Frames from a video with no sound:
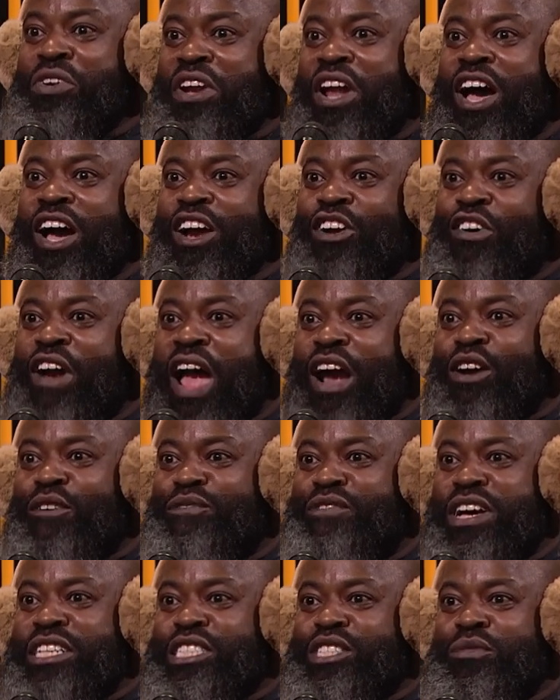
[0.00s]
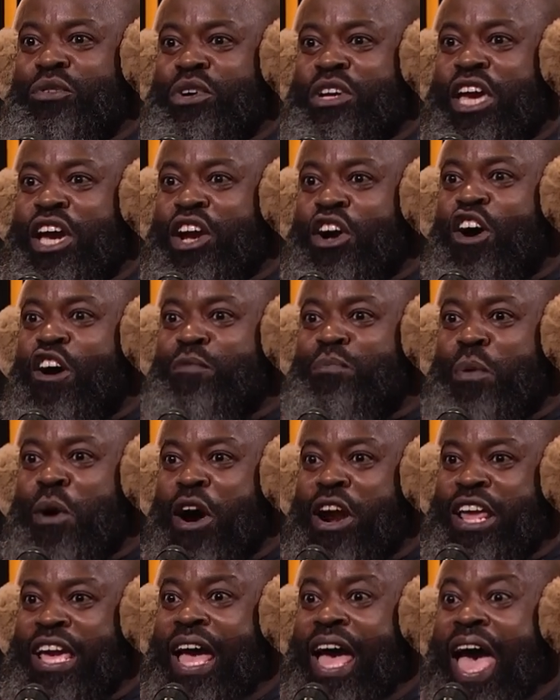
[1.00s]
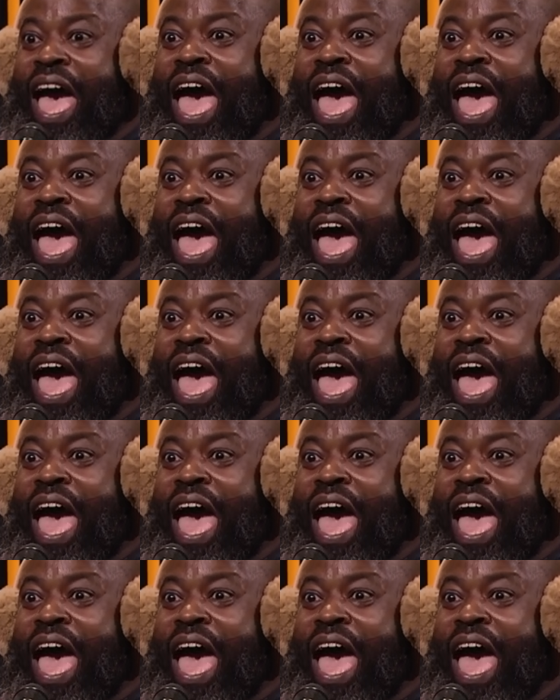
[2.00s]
Nutcracker Festival kickoff party